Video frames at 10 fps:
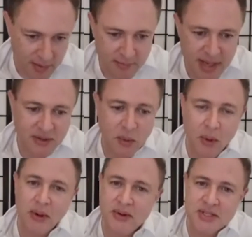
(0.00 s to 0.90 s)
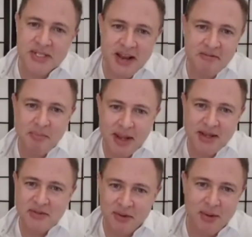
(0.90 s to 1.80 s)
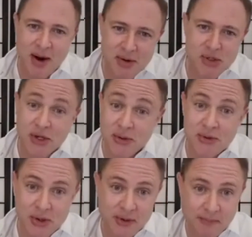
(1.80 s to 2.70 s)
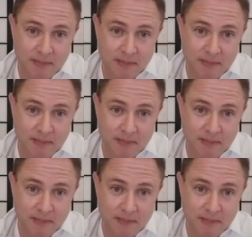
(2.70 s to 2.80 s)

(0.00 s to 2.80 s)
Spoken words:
make the world a safe place for our children.